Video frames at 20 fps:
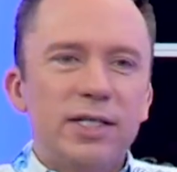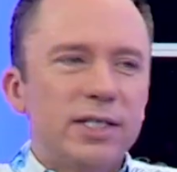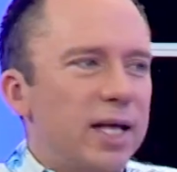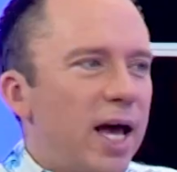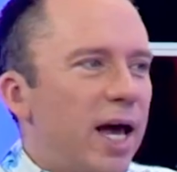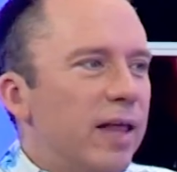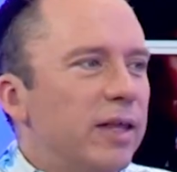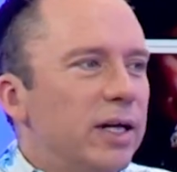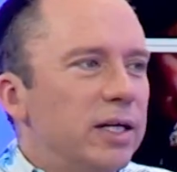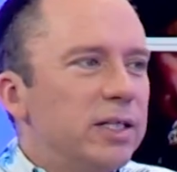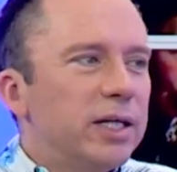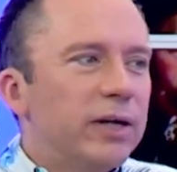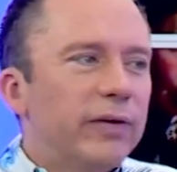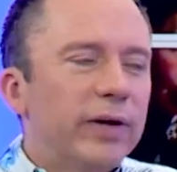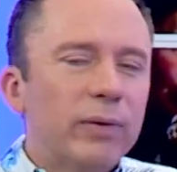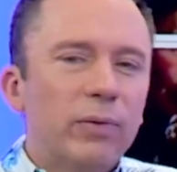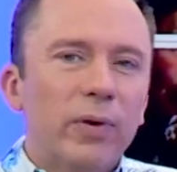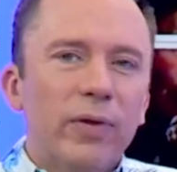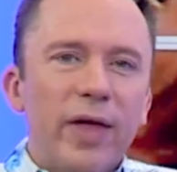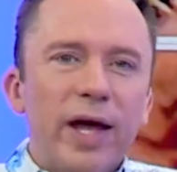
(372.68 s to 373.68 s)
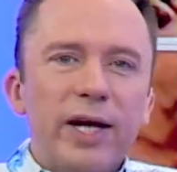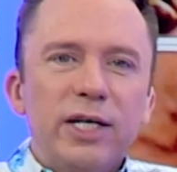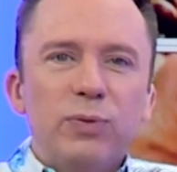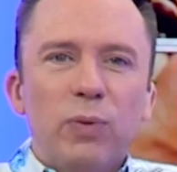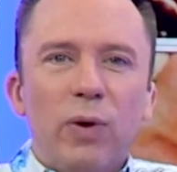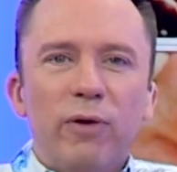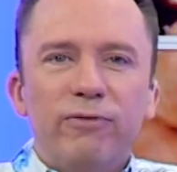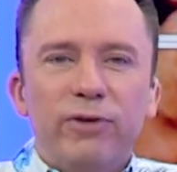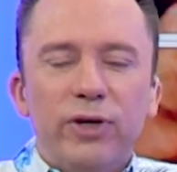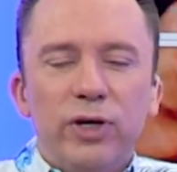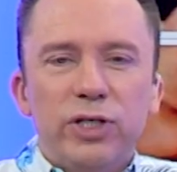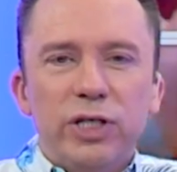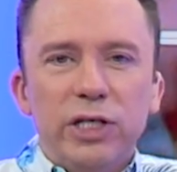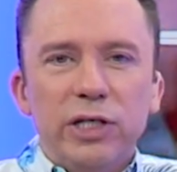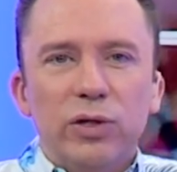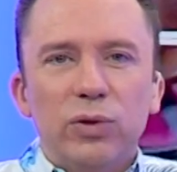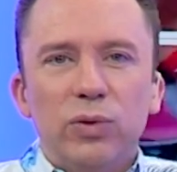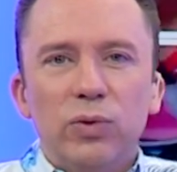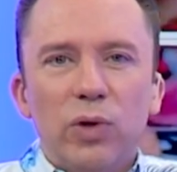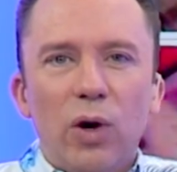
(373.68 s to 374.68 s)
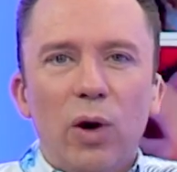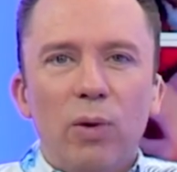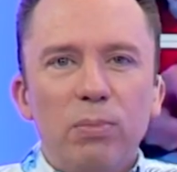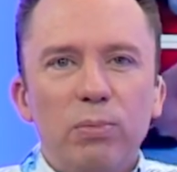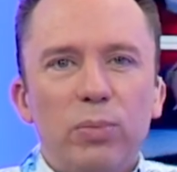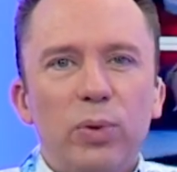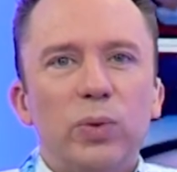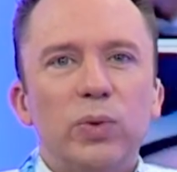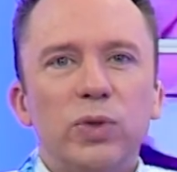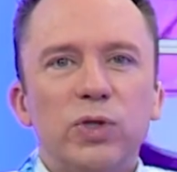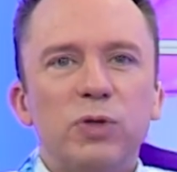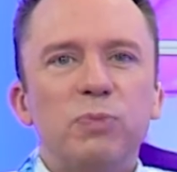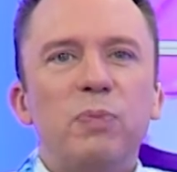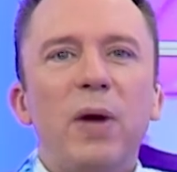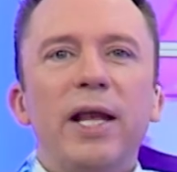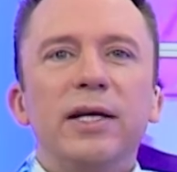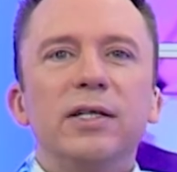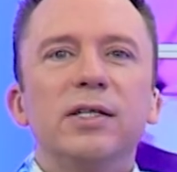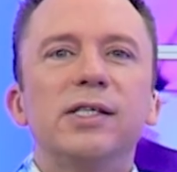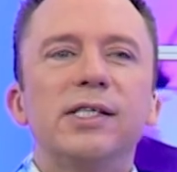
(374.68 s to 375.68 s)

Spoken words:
is that then, Derek? Well, that is what Virgin called onboard spend,